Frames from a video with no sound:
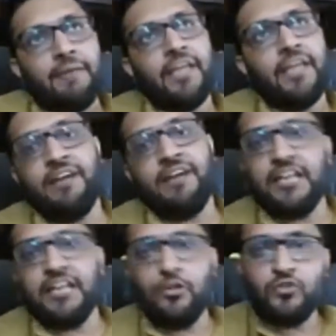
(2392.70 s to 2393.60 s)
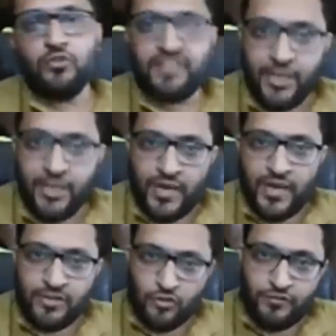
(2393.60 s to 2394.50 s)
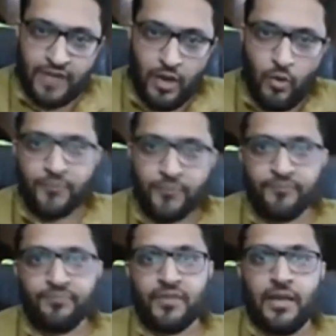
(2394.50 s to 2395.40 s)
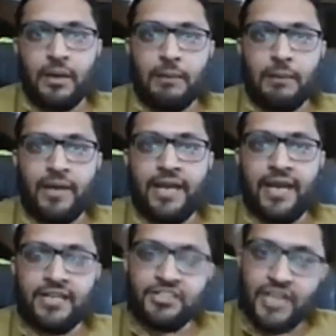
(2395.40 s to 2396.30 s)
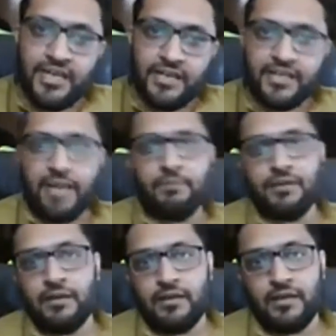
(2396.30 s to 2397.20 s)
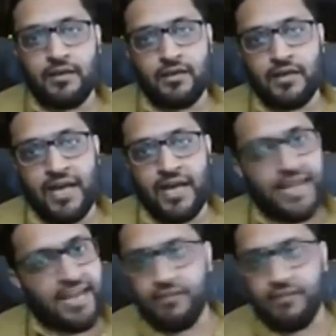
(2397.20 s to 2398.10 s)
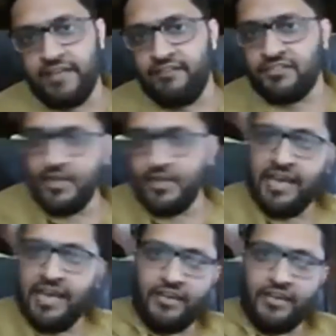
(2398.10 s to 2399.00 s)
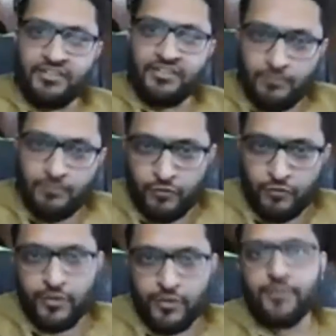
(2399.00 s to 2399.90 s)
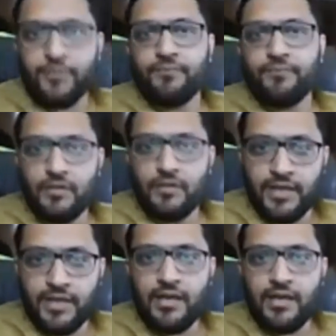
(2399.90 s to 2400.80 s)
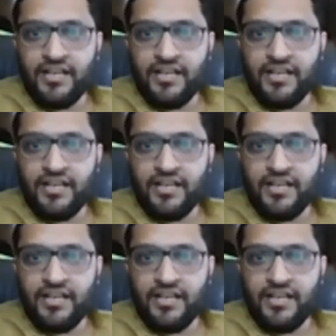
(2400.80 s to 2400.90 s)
If I tell you the scenario as of now, my entire capital I have an investing, I have an investing portfolio, right?